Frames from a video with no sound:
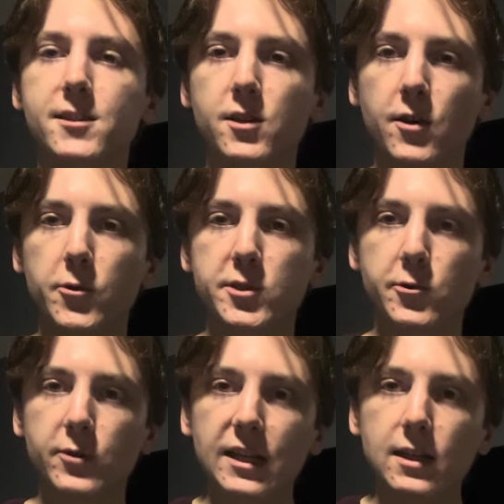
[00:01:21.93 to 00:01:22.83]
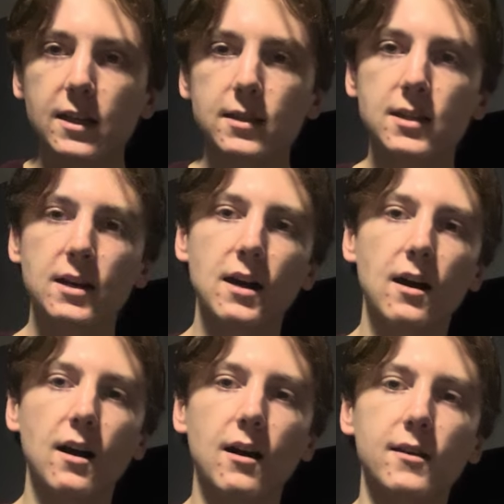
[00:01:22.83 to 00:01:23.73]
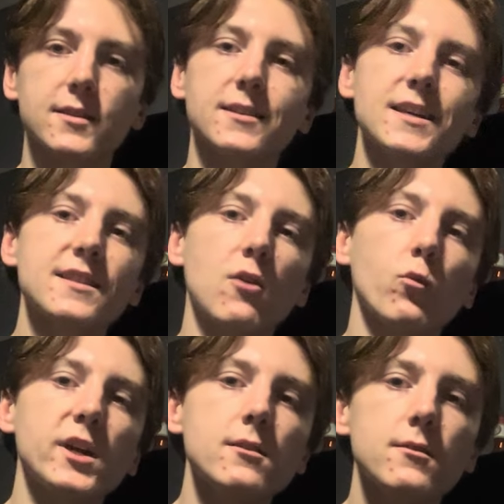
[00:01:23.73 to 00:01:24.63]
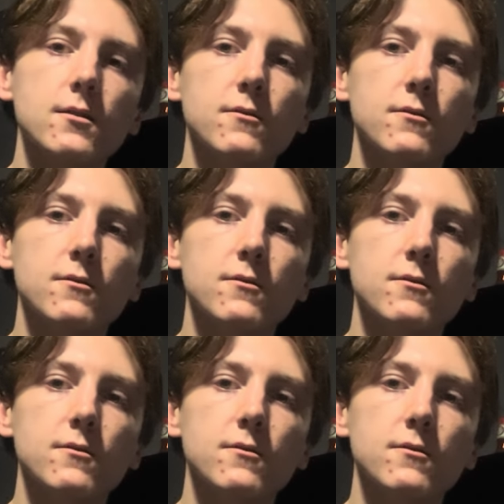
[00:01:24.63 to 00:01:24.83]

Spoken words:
to those who need it. The thing that we